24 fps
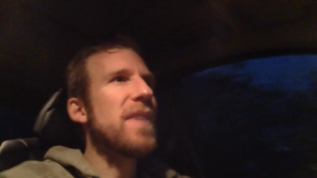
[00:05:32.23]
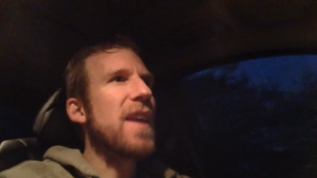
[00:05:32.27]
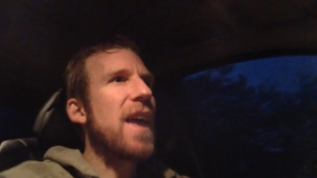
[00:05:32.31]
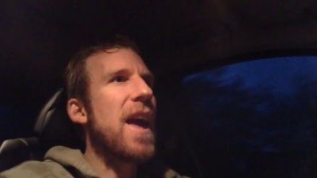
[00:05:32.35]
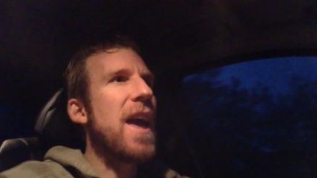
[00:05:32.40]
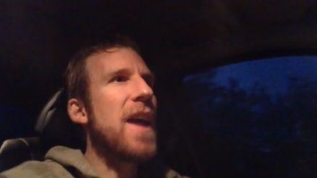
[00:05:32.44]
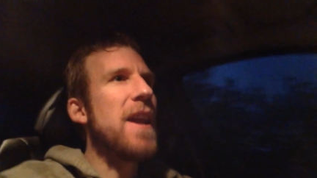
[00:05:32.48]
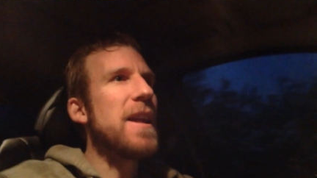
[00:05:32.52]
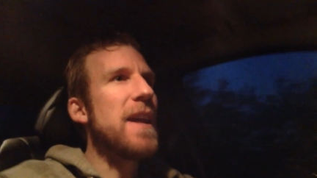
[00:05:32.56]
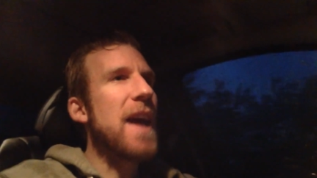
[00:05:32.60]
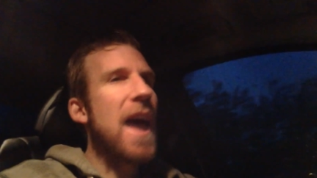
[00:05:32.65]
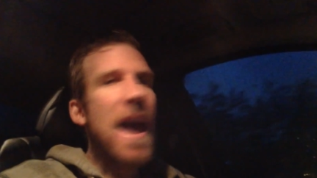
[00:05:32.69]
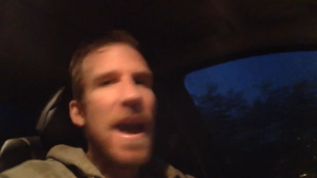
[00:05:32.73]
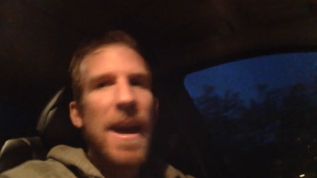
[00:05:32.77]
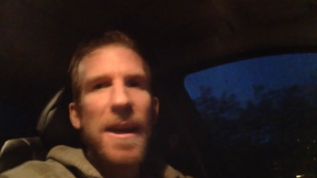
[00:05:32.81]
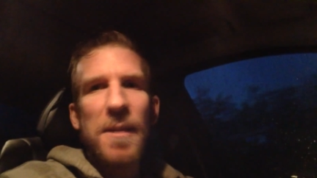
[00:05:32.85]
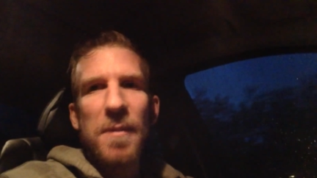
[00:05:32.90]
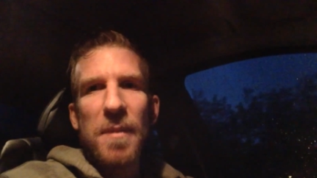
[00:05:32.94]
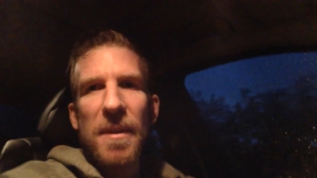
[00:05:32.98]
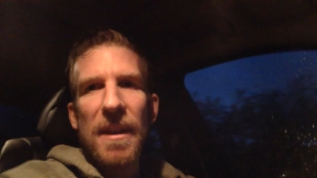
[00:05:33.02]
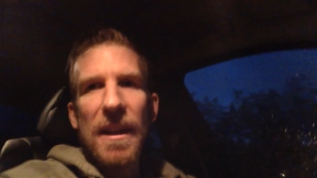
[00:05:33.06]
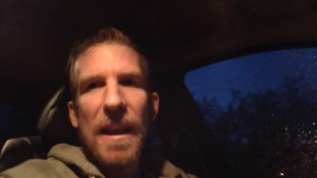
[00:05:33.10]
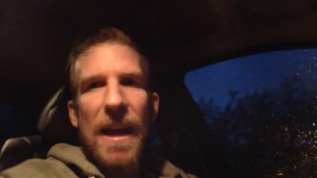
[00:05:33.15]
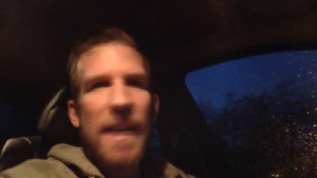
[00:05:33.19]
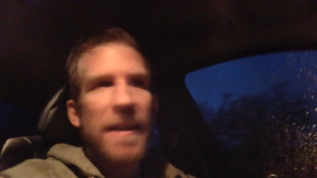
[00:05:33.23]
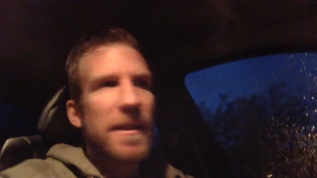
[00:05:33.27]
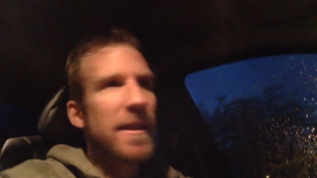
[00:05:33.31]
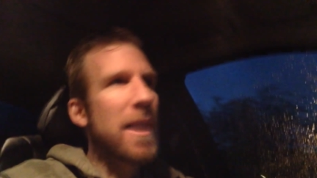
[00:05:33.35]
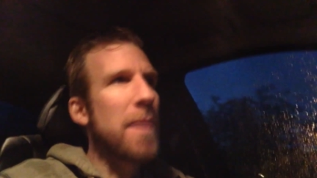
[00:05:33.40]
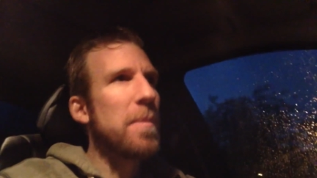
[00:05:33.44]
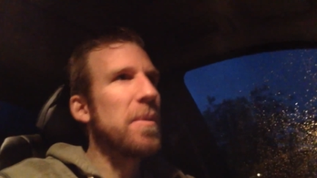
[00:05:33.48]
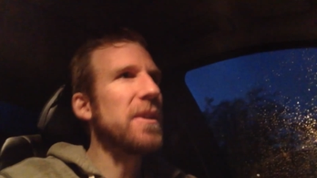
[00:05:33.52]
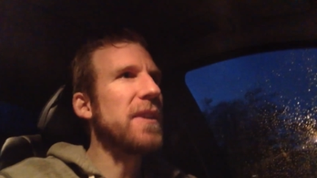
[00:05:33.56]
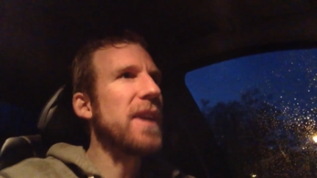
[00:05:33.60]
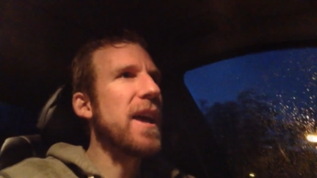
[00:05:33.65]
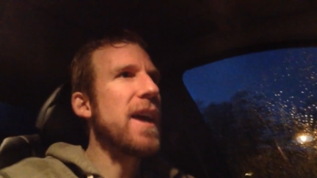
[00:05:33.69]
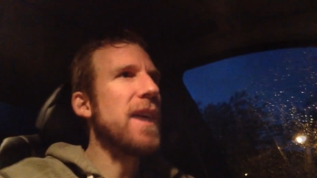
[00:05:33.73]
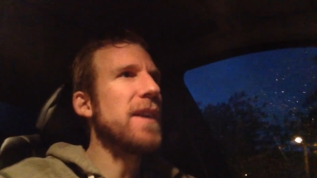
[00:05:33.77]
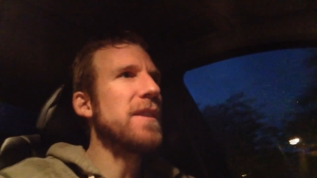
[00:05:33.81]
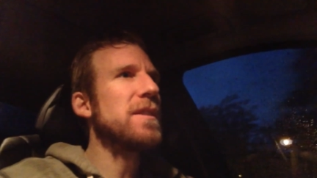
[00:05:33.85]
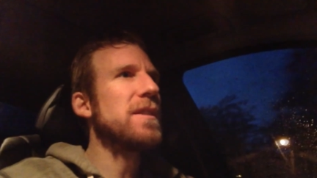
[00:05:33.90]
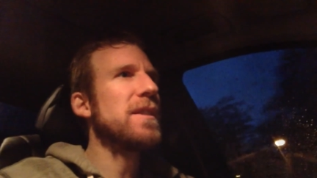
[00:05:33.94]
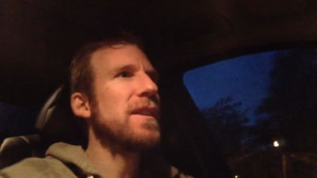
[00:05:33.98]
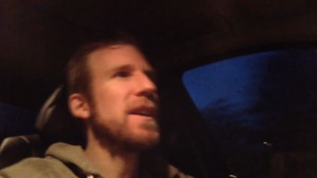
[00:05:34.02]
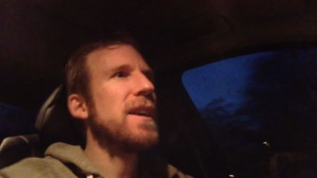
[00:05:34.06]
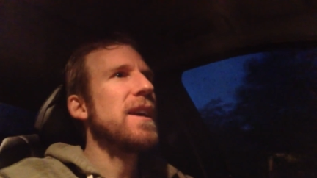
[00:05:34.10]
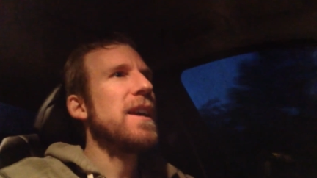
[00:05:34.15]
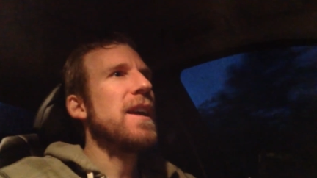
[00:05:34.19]
and it has been last couple
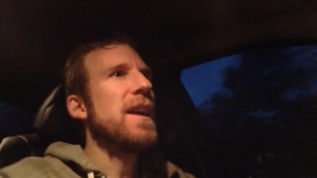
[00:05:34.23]
days.